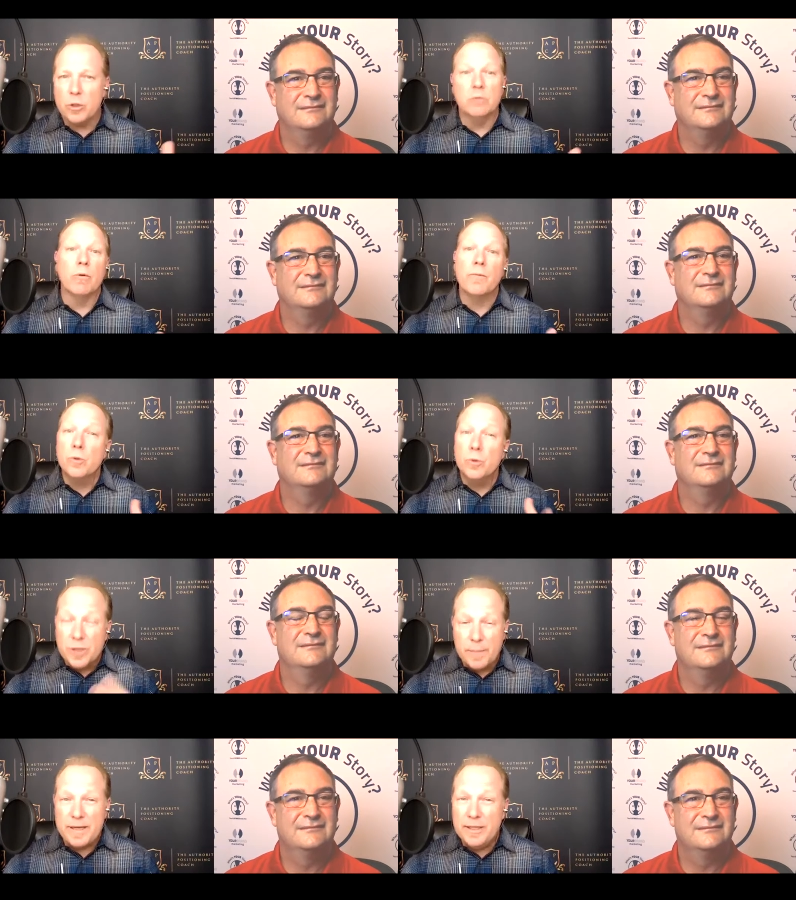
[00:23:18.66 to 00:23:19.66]
Speaker 1: the referrals
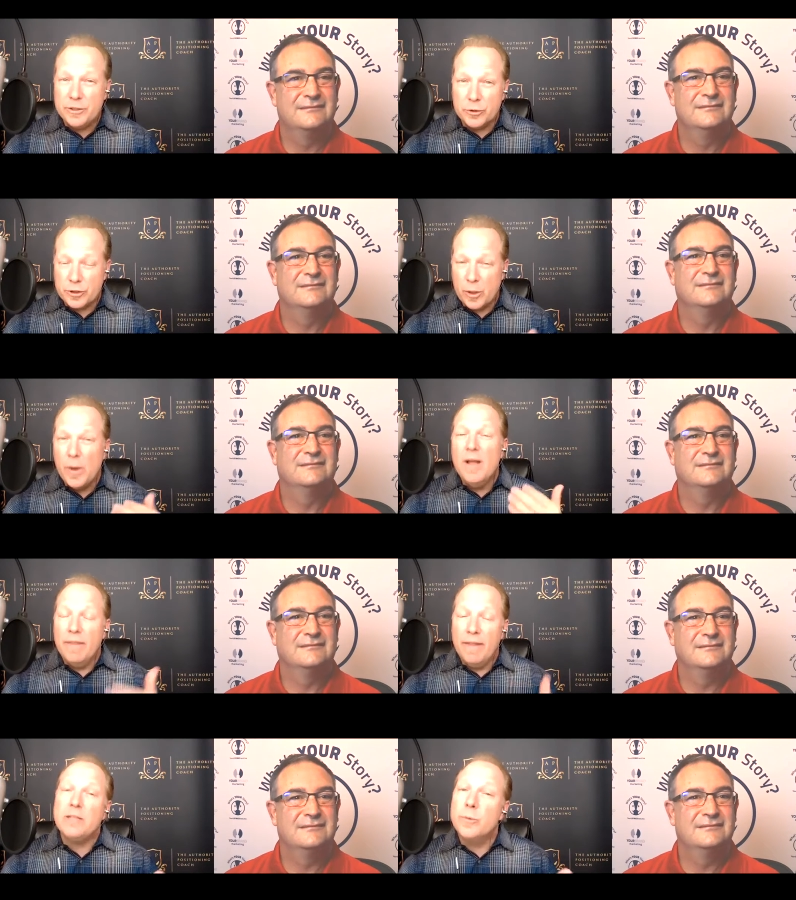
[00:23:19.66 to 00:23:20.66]
come easier so
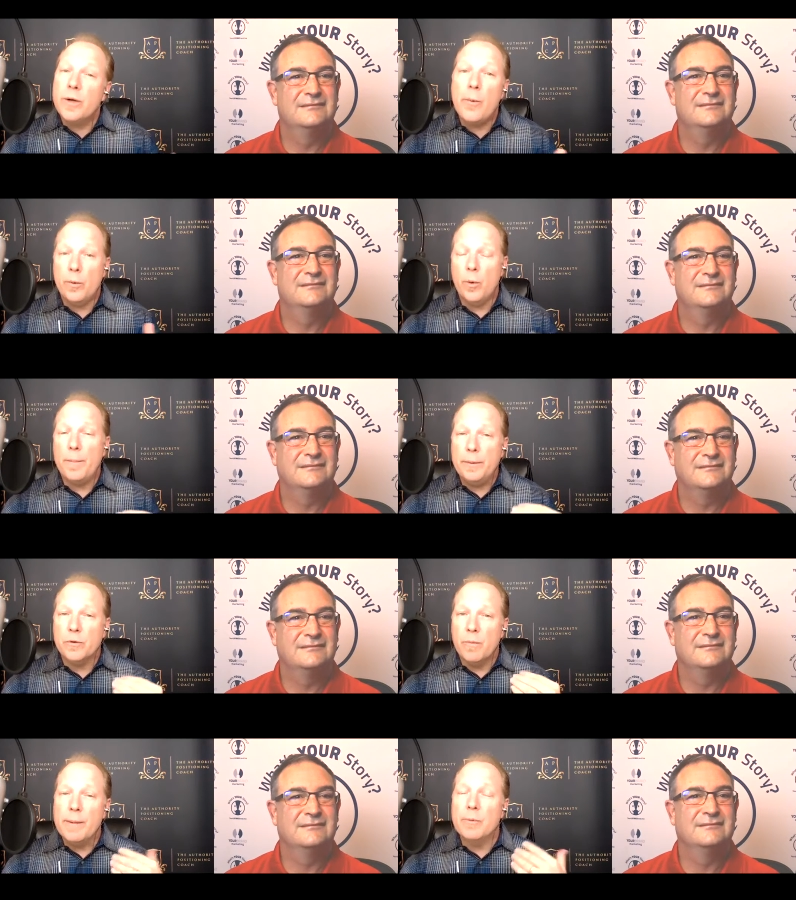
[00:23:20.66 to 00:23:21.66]
that's what i would want people
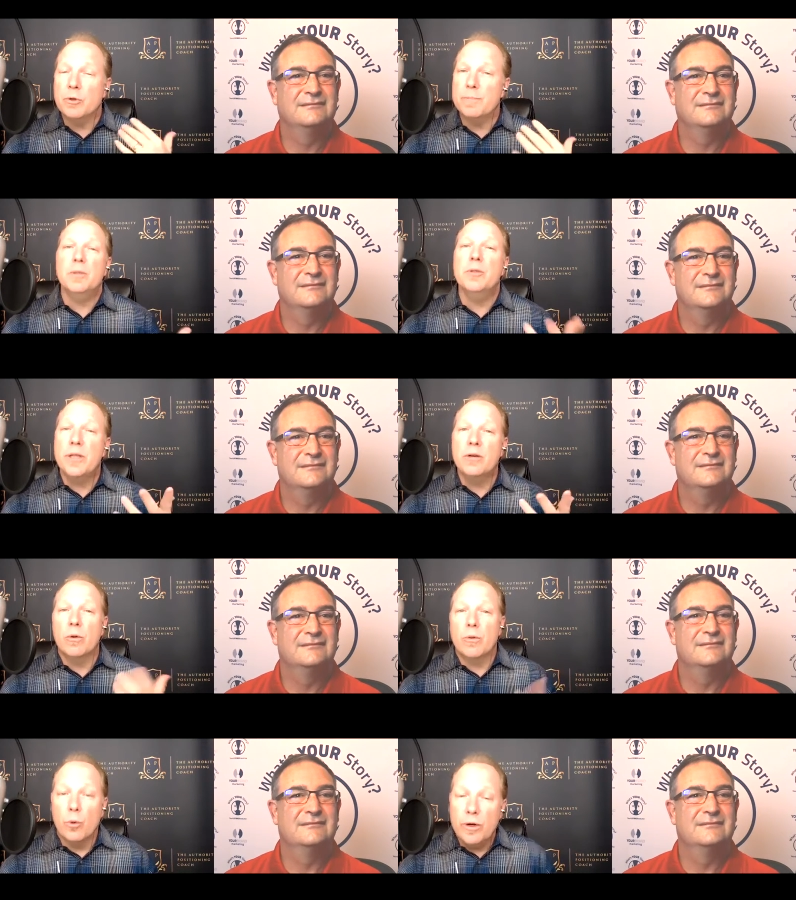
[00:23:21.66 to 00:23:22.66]
to remember is building your
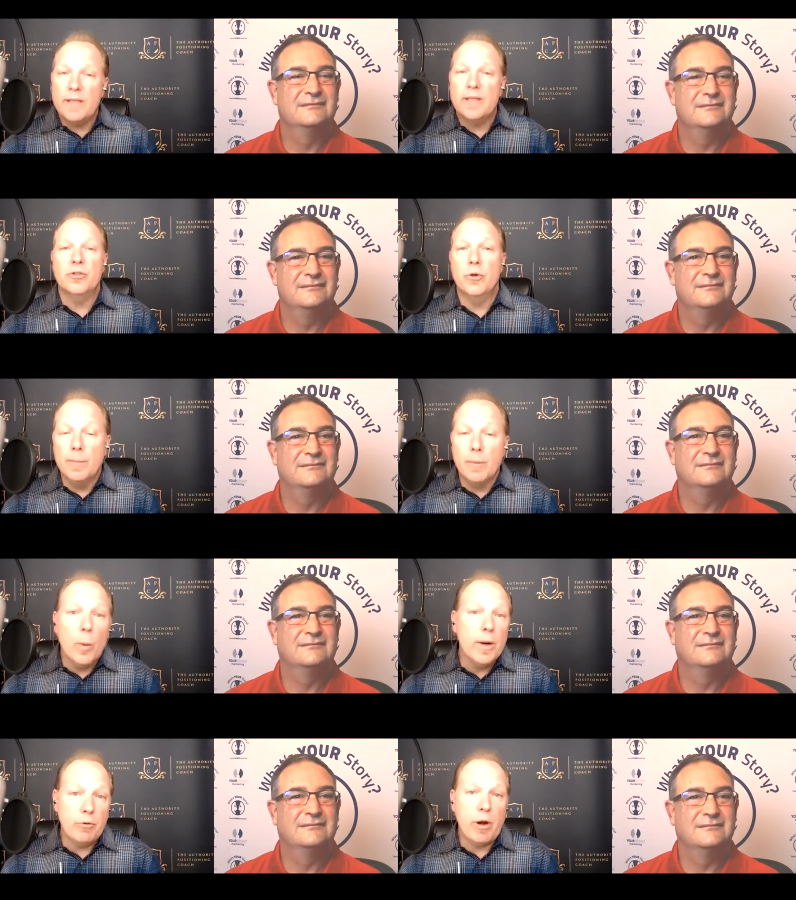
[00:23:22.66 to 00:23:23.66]
authority is your number
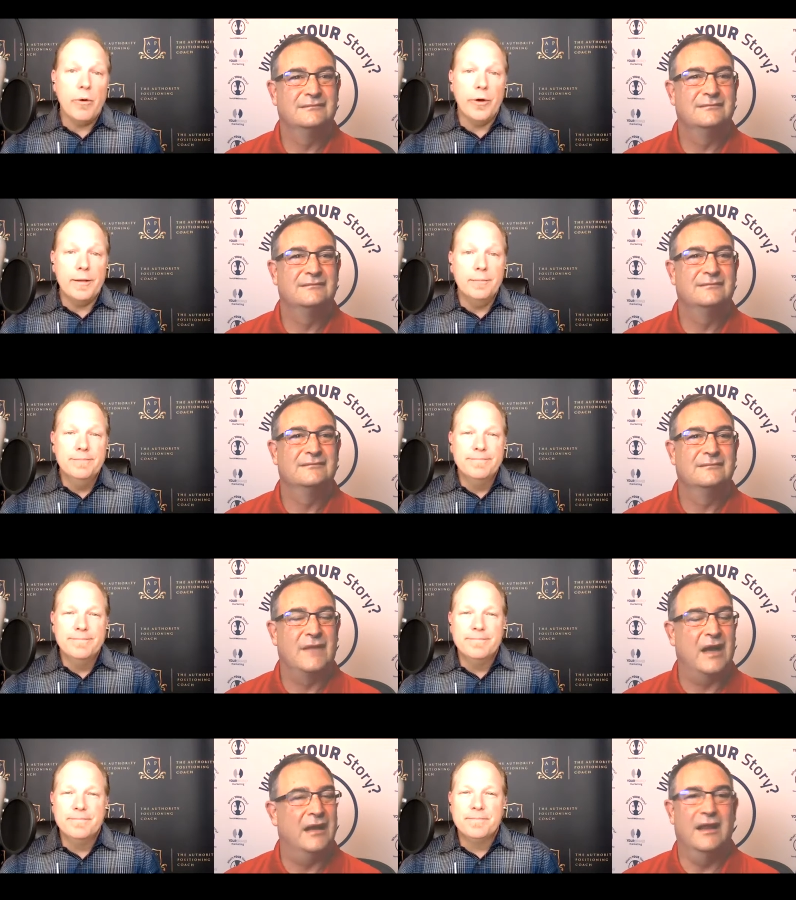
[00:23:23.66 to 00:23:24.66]
one priority
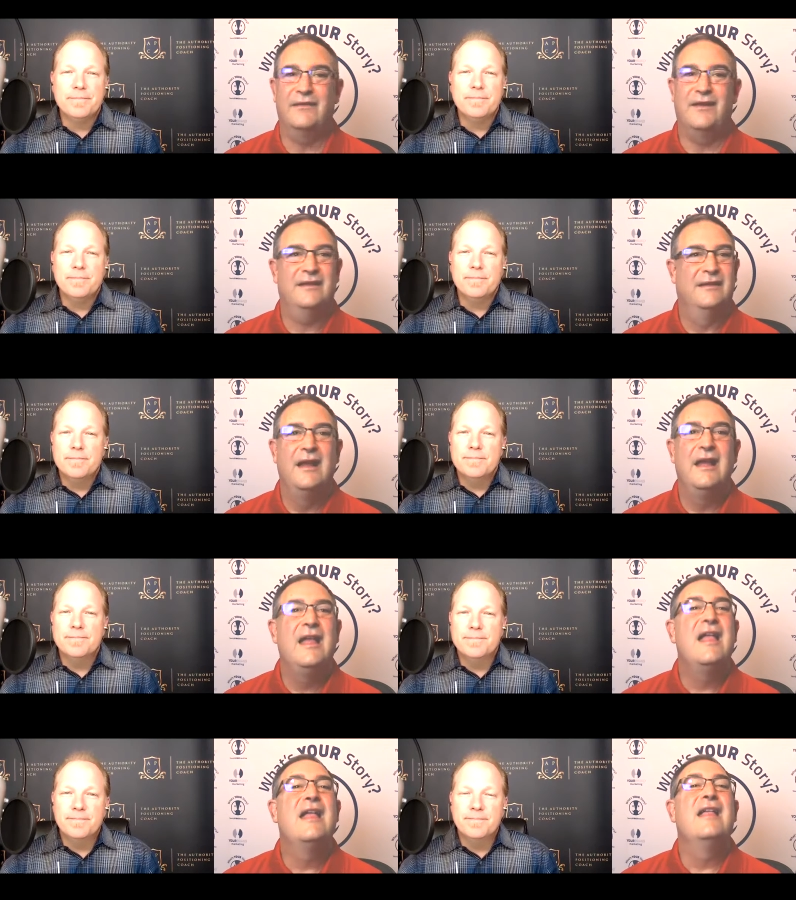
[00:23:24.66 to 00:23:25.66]
Speaker 2: i love it
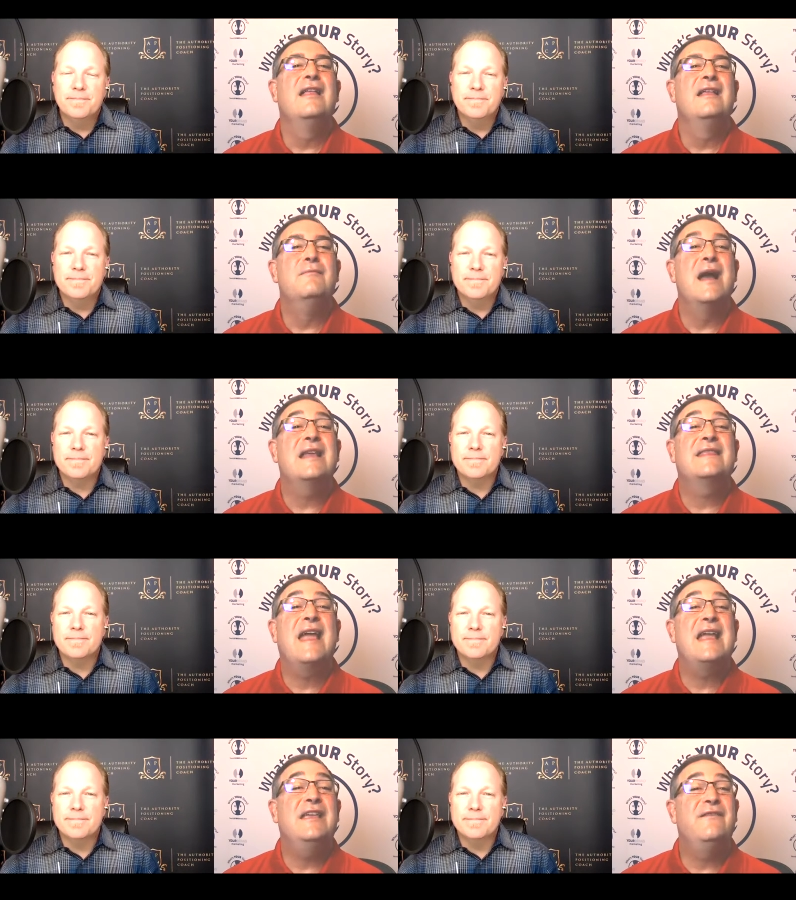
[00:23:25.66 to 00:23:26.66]
Mike,
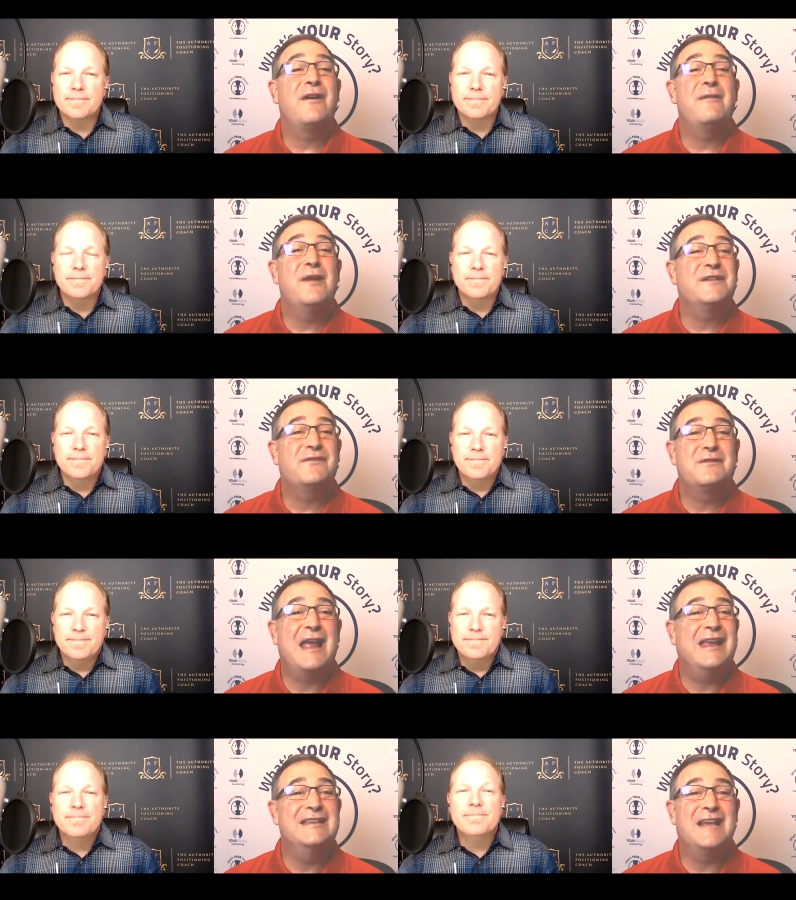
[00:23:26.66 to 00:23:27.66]
thank you very much for
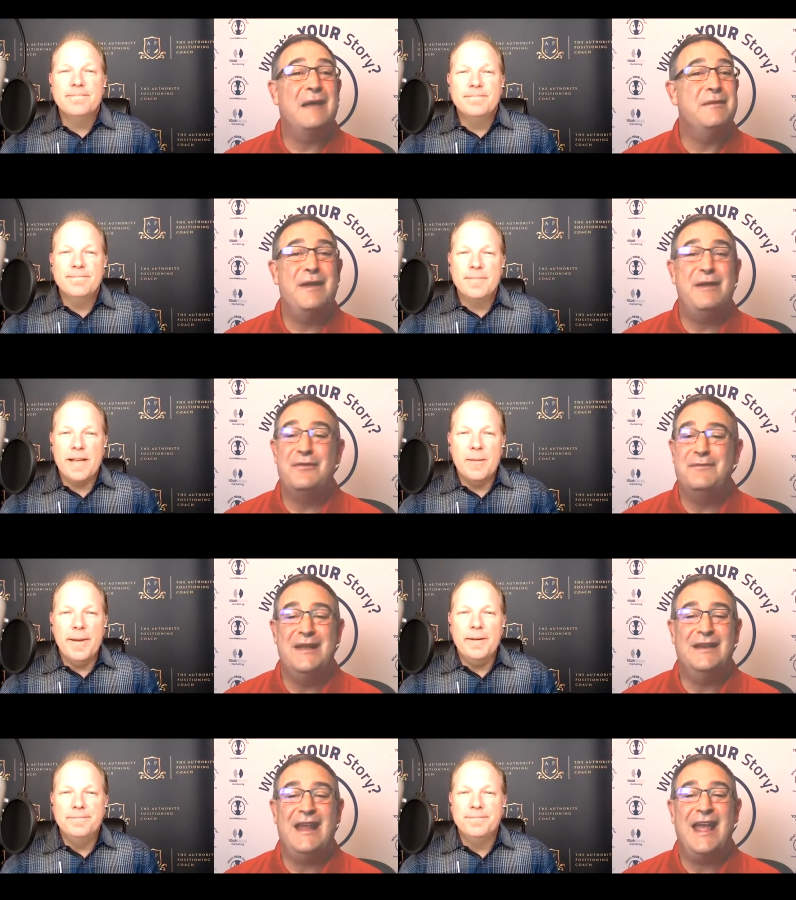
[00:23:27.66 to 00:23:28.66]
taking time to be thank with you, me
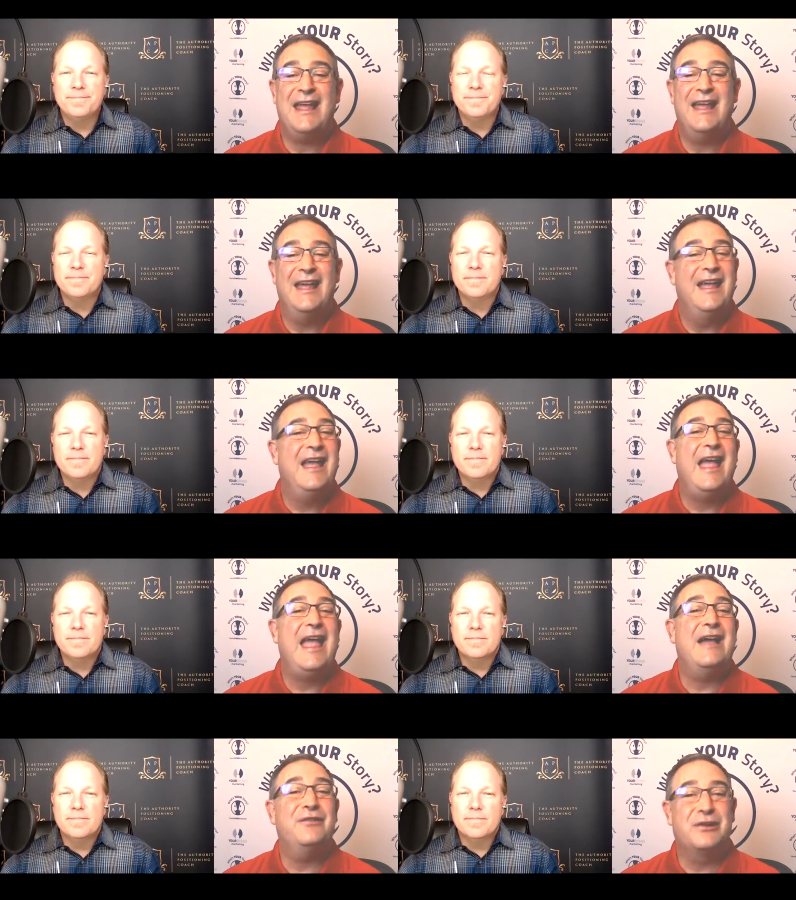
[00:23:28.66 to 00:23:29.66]
ben. today.
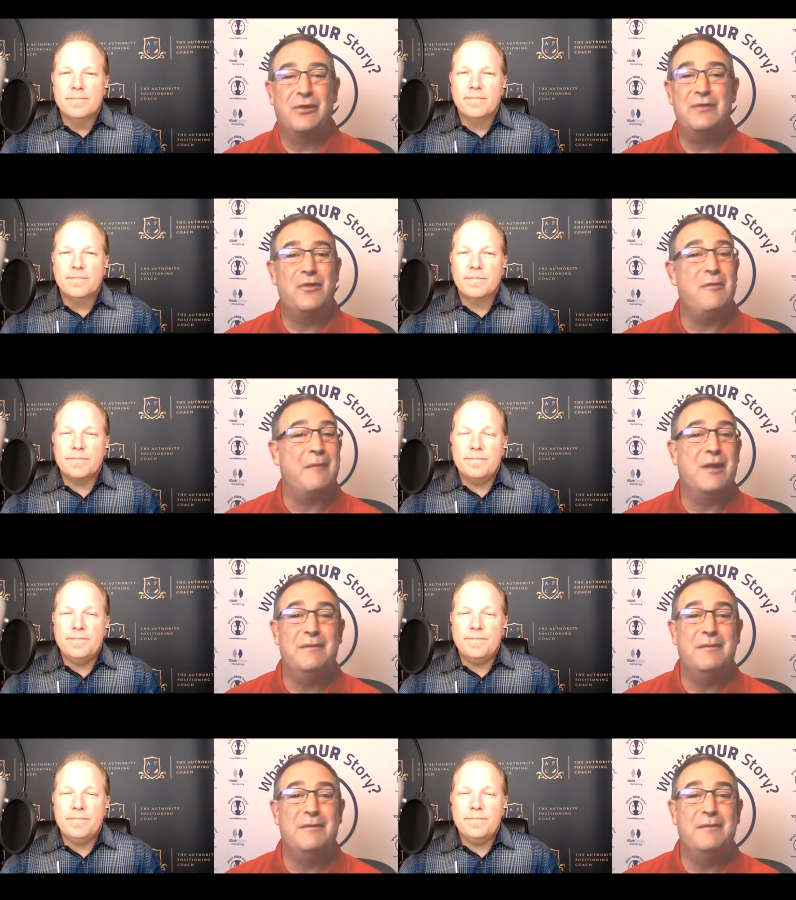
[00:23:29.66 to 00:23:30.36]
Hang out in the green room. I'm going to